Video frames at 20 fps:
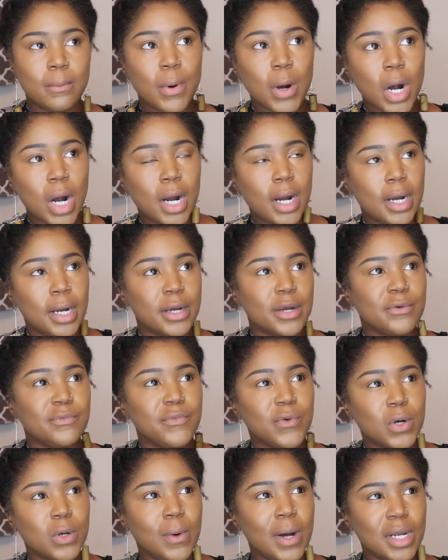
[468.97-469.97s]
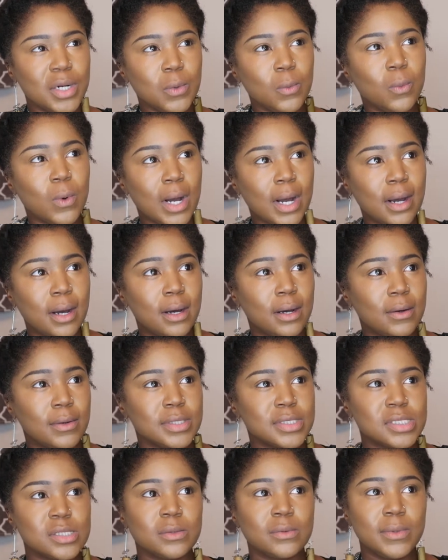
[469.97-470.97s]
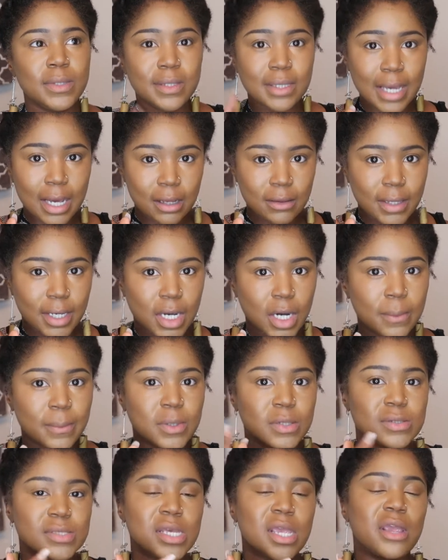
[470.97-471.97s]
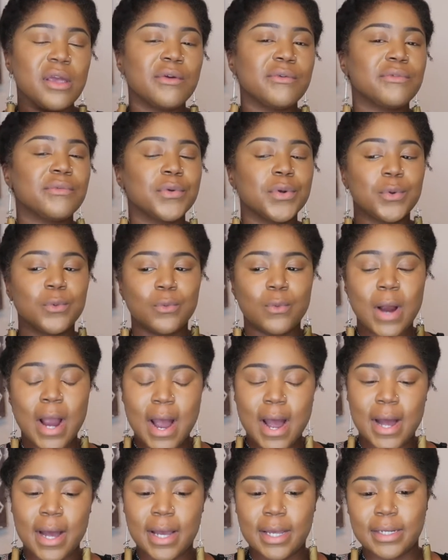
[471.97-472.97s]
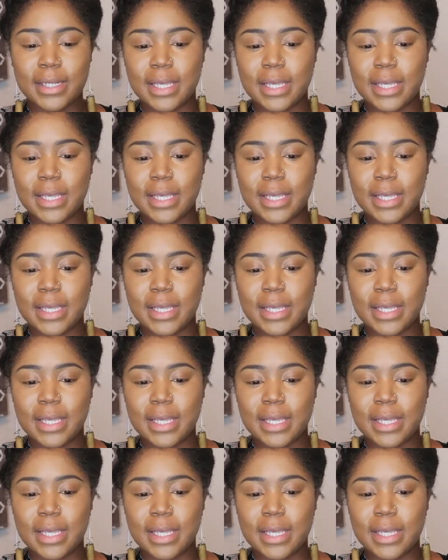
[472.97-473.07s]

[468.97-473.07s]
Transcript: park for quite a while until we got like almost every ride.